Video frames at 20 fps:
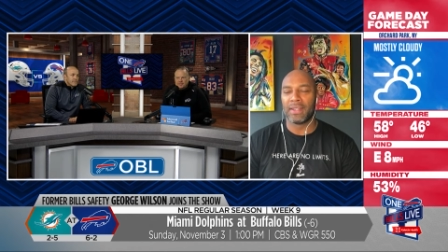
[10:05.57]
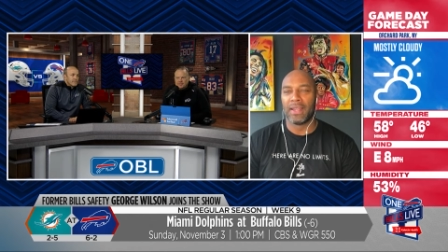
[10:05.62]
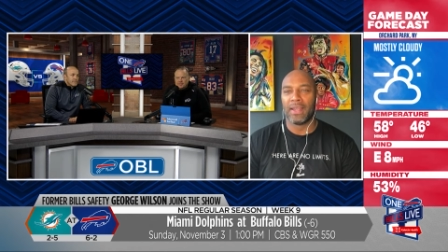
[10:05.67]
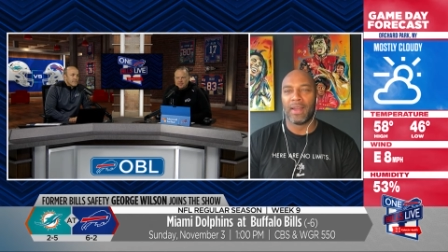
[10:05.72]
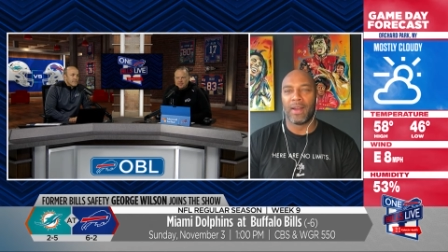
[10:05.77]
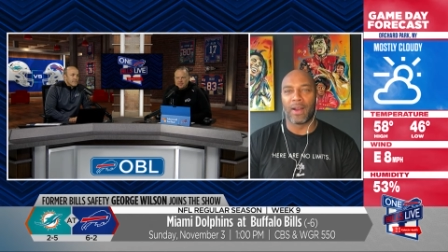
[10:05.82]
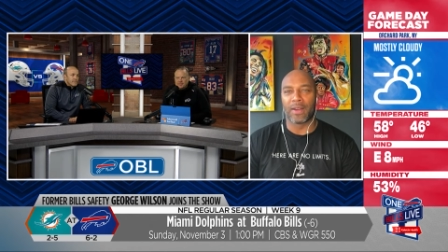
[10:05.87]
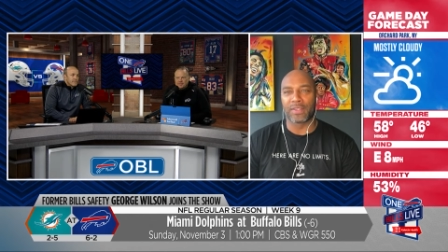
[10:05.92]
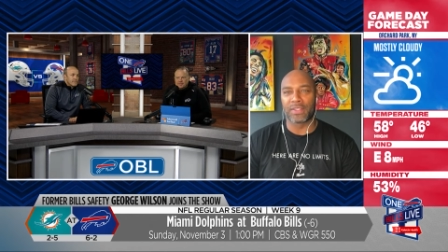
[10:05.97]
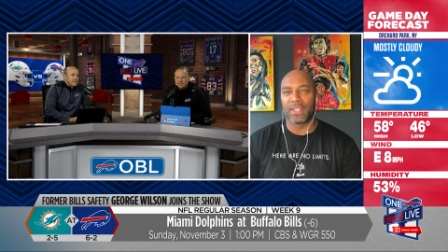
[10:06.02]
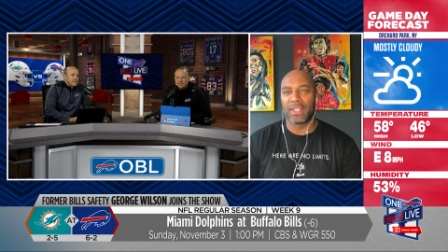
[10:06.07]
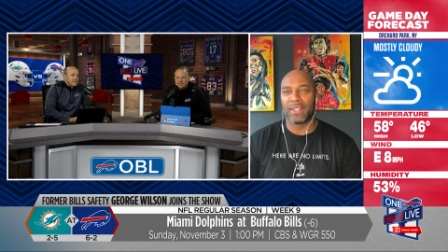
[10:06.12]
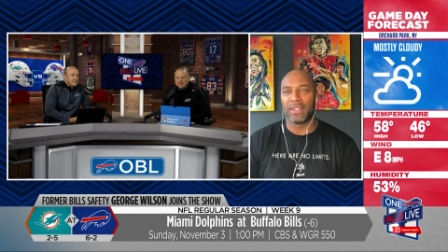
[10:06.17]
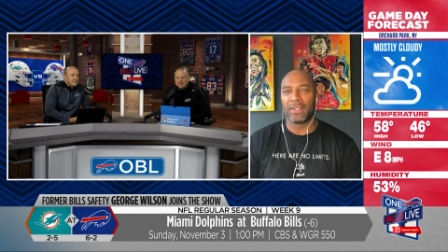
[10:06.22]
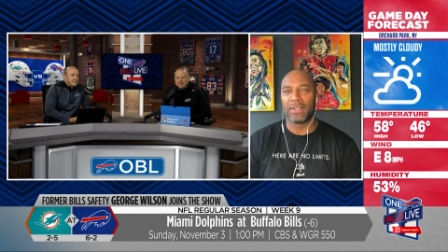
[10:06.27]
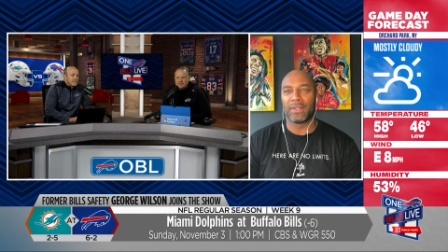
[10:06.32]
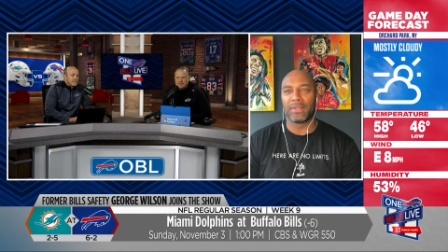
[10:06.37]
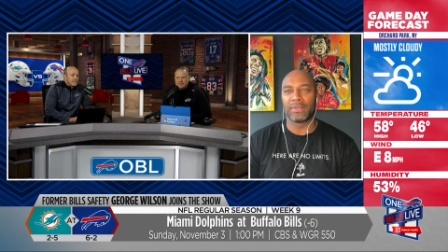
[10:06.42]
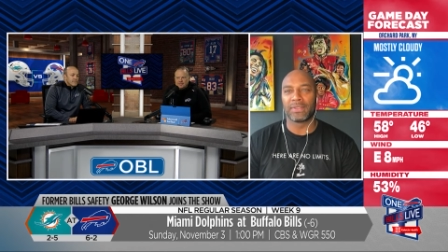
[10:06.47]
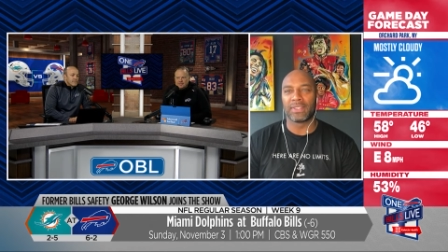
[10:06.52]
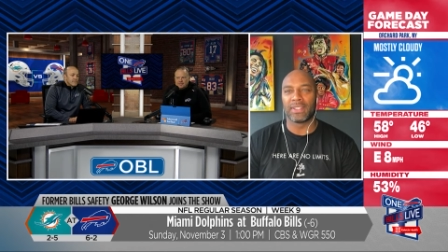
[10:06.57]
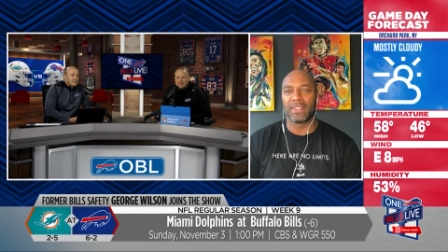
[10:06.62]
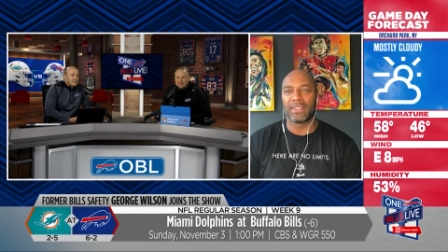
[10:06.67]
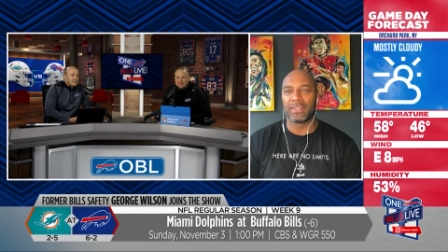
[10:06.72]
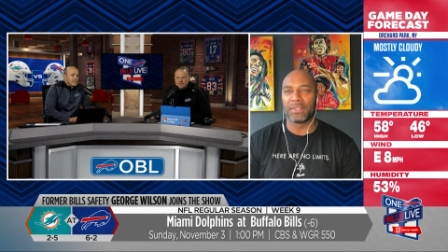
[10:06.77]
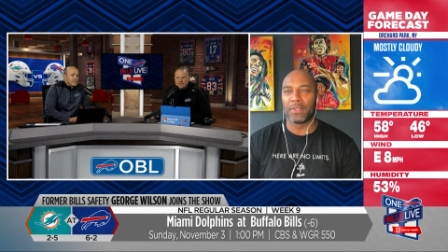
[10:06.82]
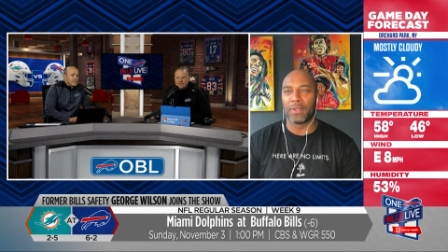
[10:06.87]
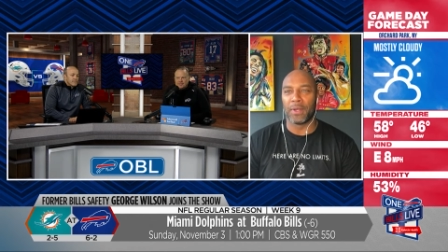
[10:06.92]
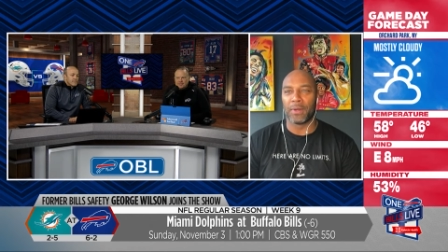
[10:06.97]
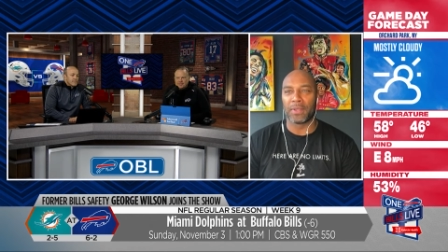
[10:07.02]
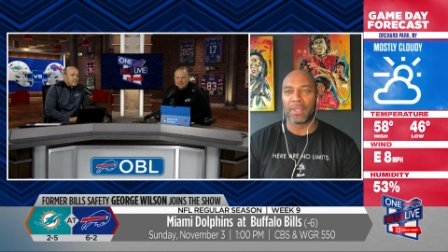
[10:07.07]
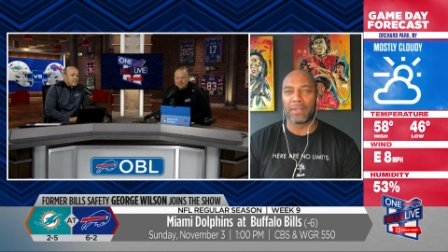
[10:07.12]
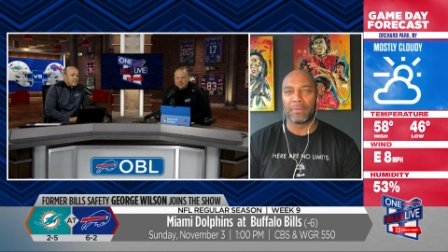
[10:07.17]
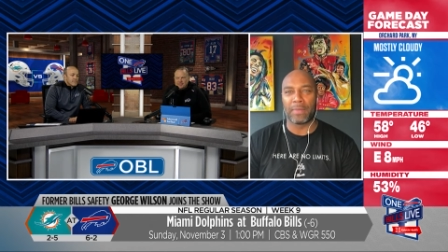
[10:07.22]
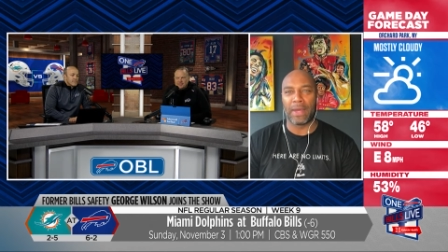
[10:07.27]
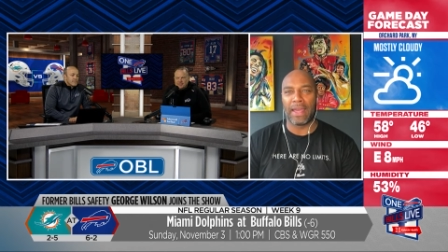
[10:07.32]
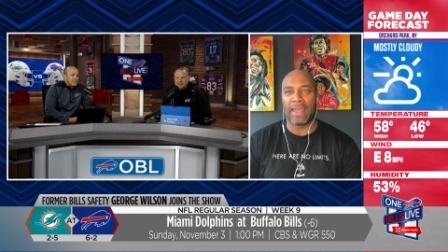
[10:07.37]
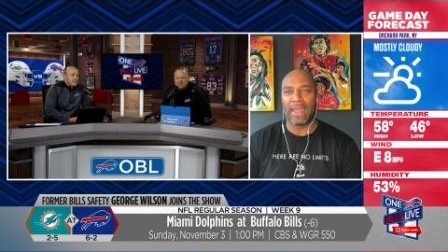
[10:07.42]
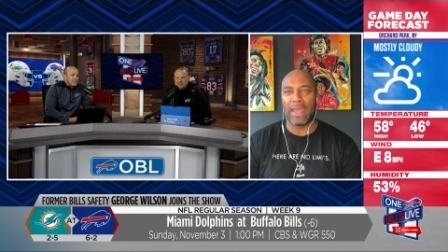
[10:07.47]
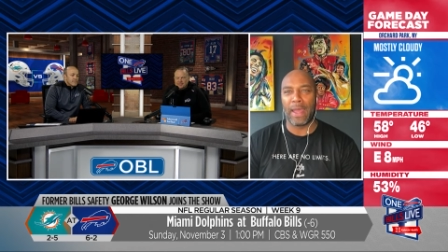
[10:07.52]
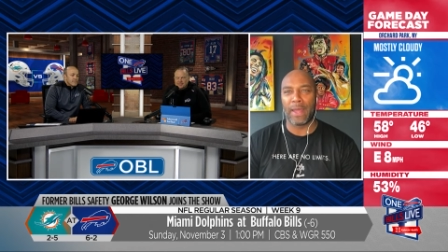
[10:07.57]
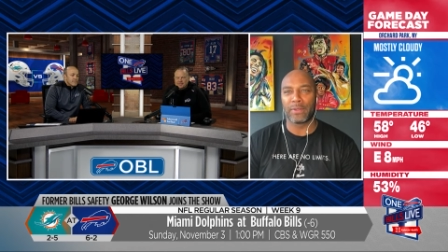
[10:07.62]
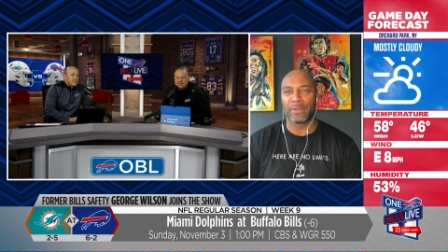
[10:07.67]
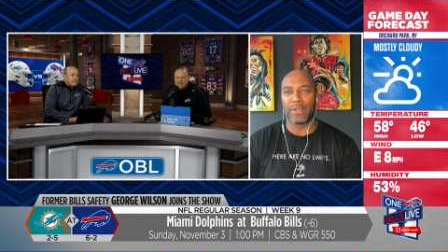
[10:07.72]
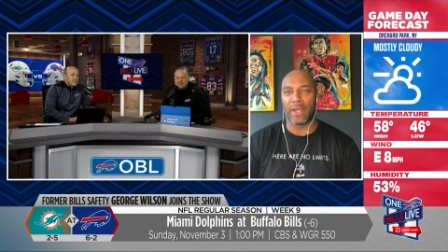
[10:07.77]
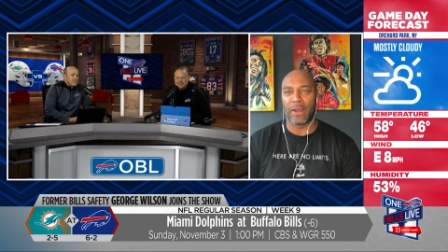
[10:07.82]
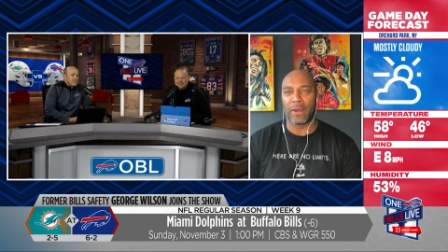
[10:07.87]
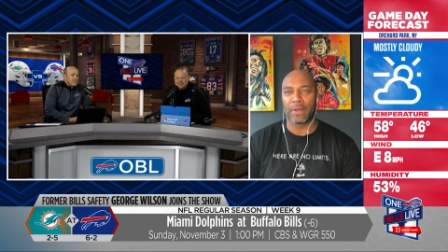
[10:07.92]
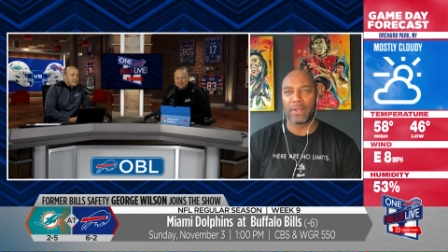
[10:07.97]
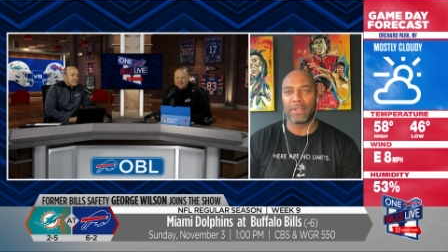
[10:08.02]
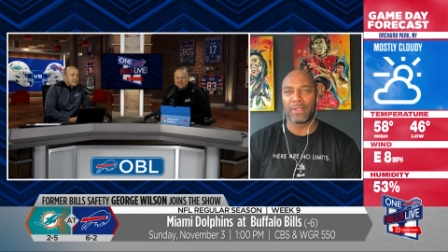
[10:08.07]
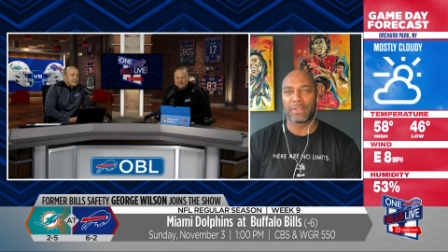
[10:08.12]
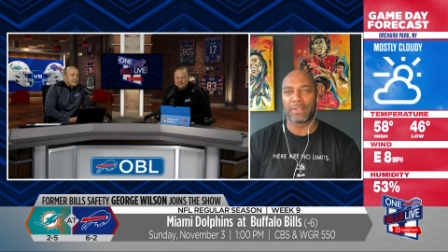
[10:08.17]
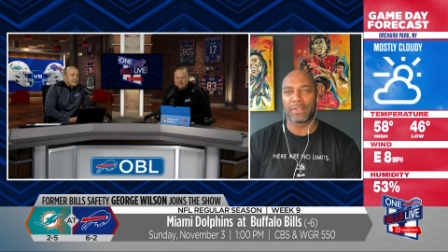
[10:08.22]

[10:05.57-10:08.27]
ourselves and, you know, getting my hands dirty.